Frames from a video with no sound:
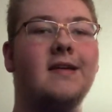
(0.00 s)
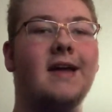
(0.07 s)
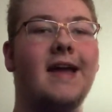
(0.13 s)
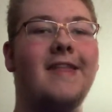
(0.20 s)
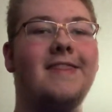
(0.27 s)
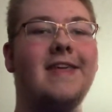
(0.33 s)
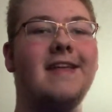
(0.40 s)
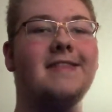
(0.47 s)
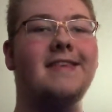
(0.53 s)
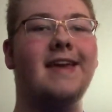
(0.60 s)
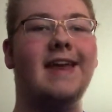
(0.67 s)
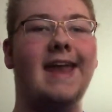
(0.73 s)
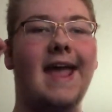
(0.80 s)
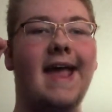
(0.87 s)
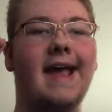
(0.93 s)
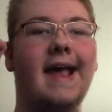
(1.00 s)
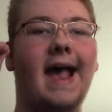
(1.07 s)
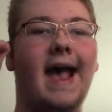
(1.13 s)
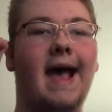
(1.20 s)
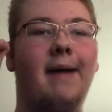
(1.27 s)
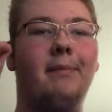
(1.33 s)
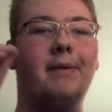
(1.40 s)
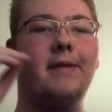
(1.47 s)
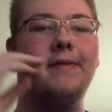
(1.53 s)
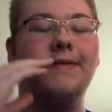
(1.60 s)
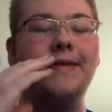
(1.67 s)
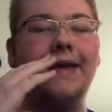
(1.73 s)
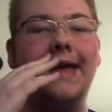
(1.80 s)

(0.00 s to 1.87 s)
And then today happened,